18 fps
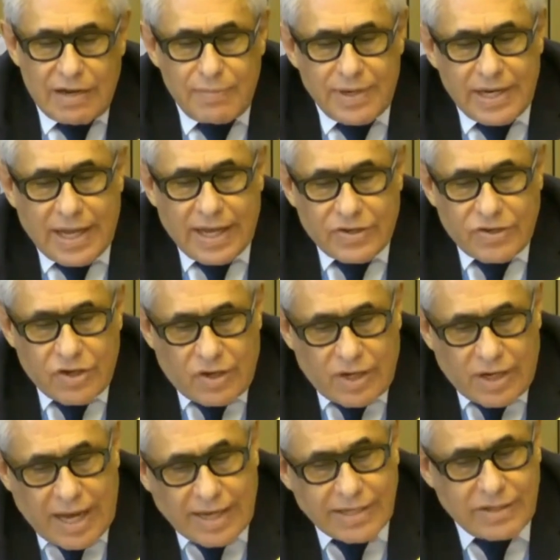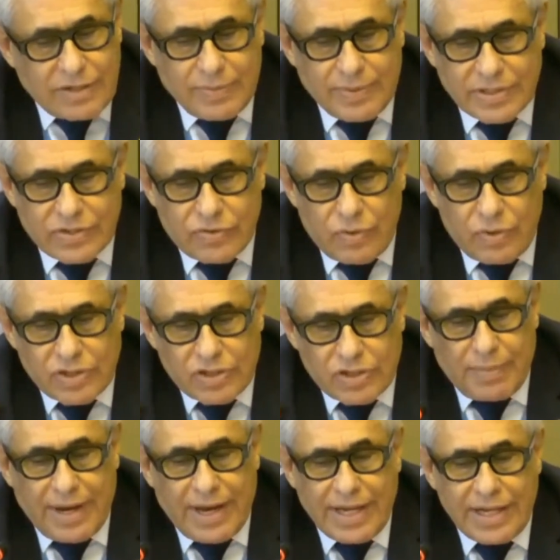and even a young activist will
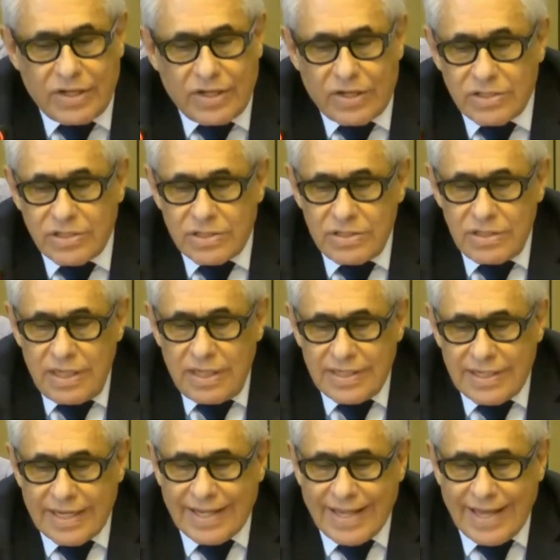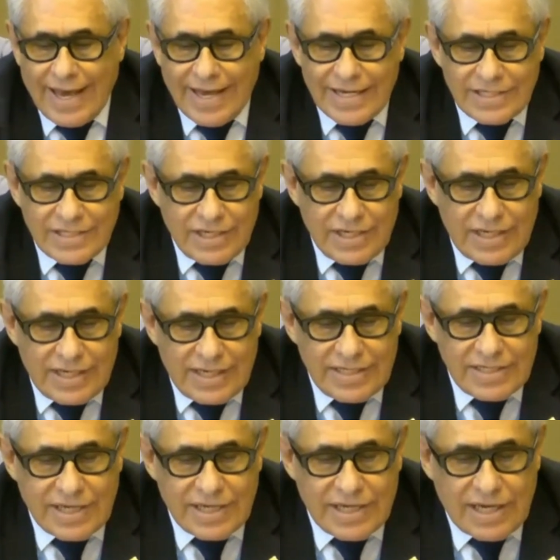remind us that aging
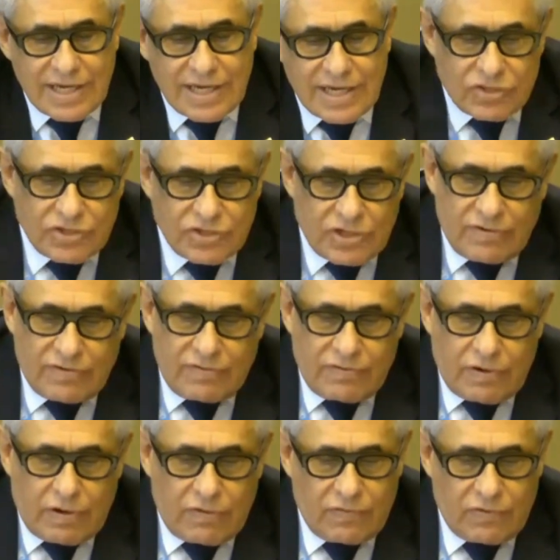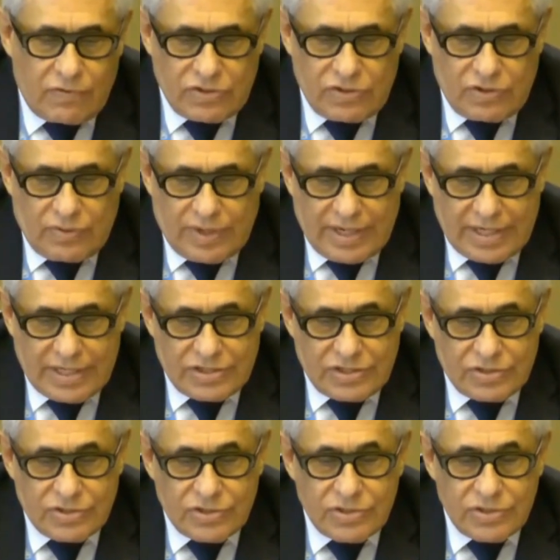is a concern of all
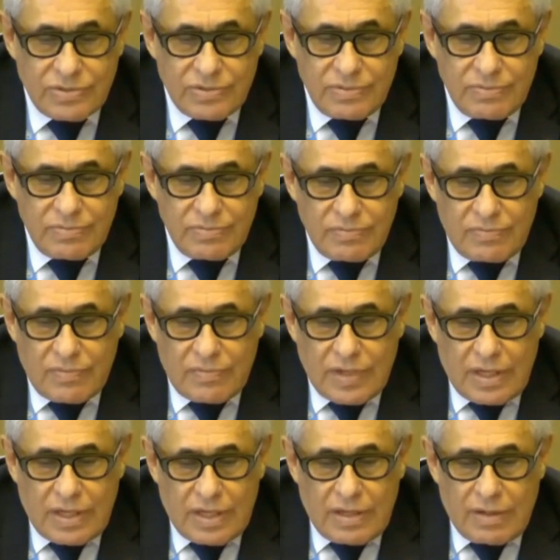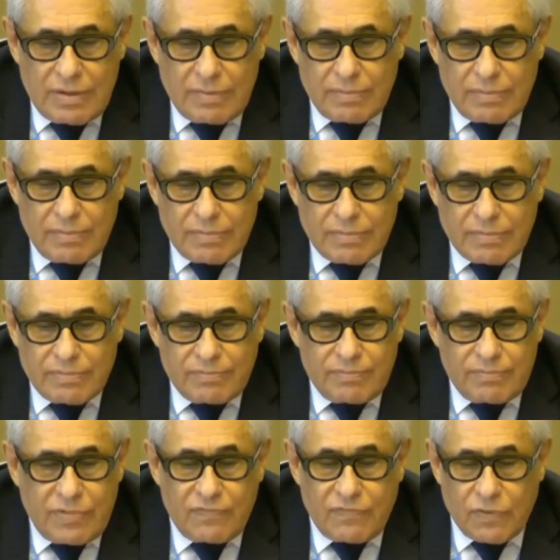generations.
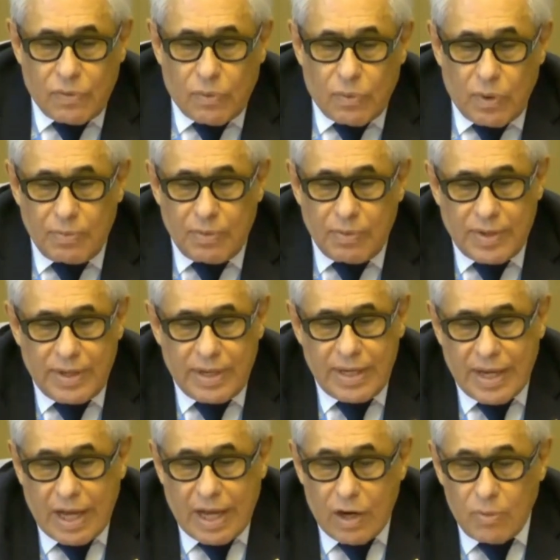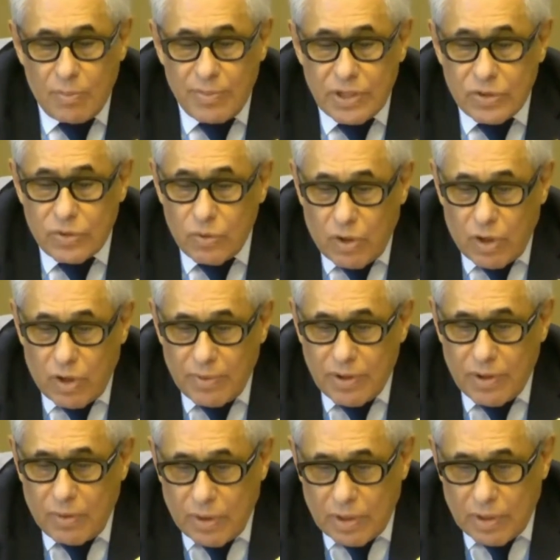Before we begin, allow me to
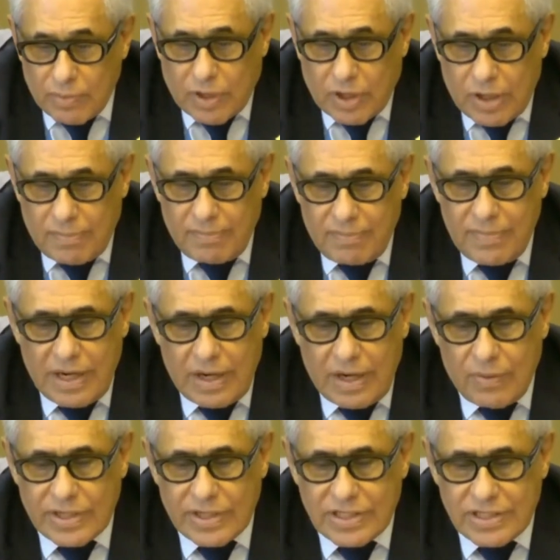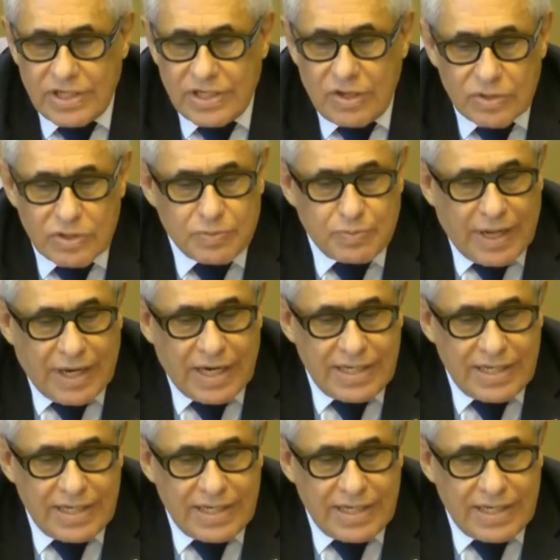warmly welcome our distinguished